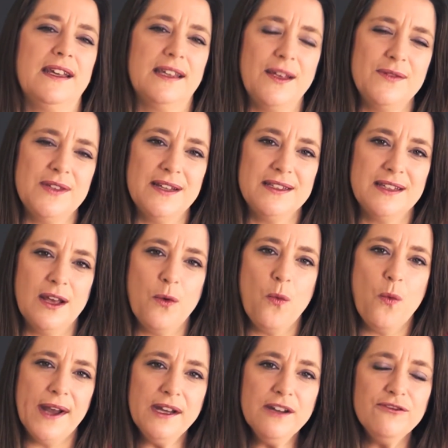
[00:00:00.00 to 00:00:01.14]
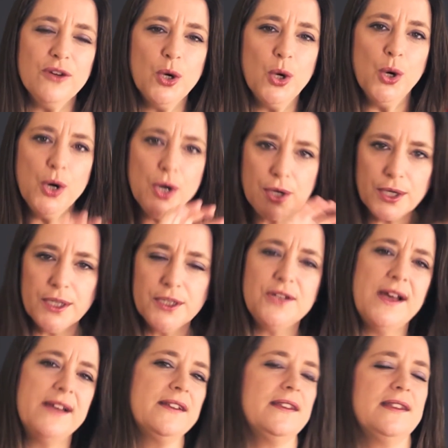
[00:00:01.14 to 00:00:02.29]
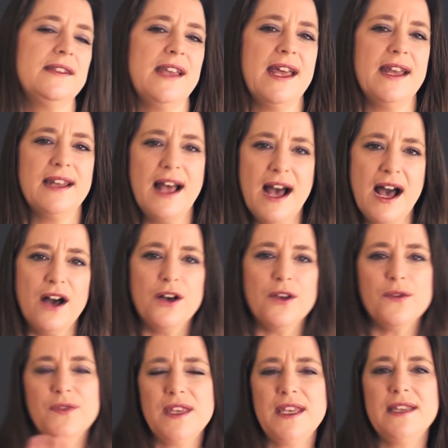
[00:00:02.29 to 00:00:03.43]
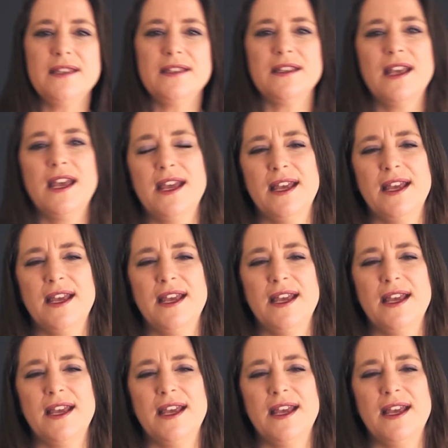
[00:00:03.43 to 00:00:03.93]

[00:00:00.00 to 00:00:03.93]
gives us a wonderful hook to understand how these